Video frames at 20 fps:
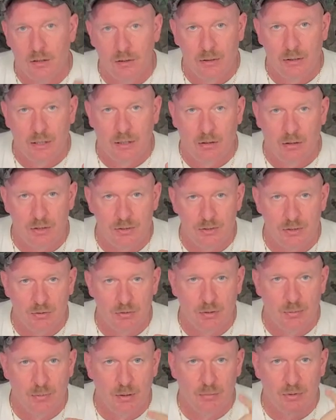Now also
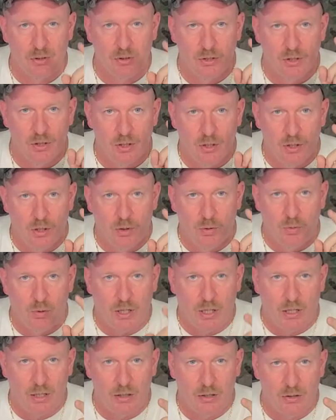remember,
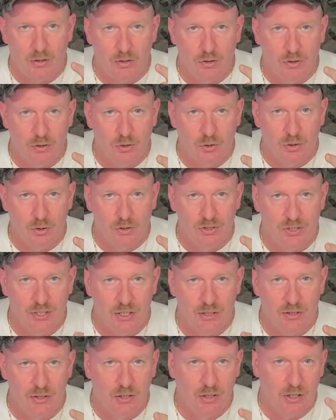while you're
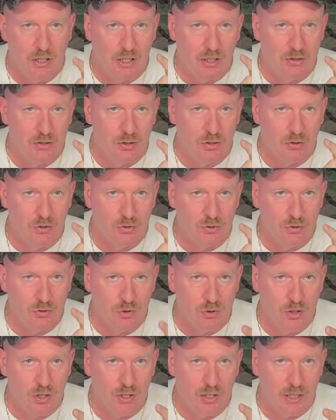sitting there and you're
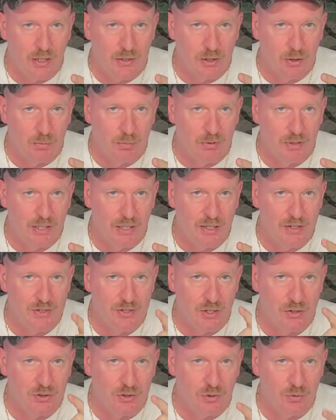drawing out your plans
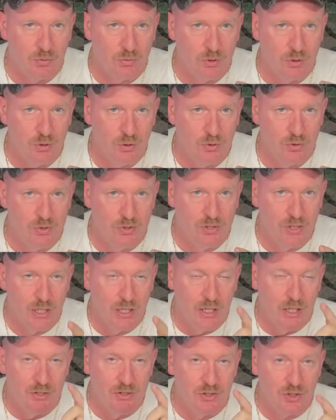on your routes,
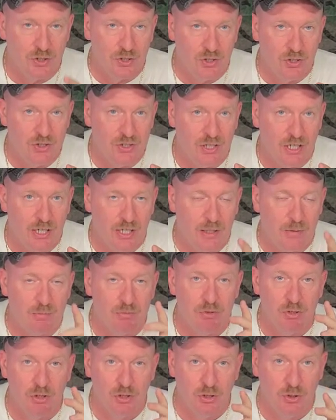it's a good time
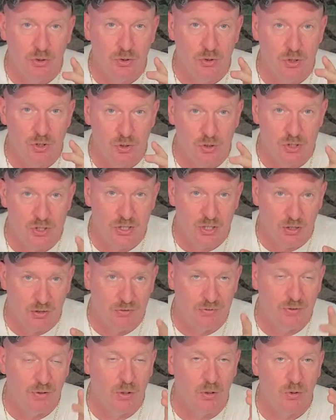to use your cell
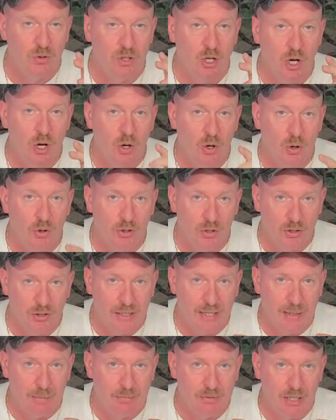phone or your
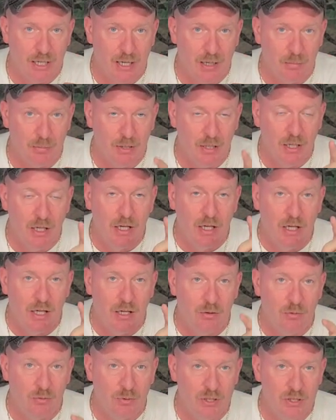laptop
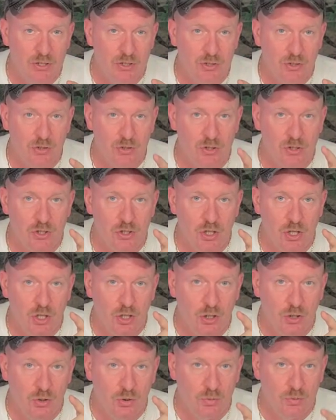and research
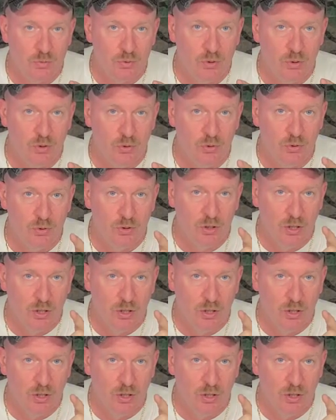your route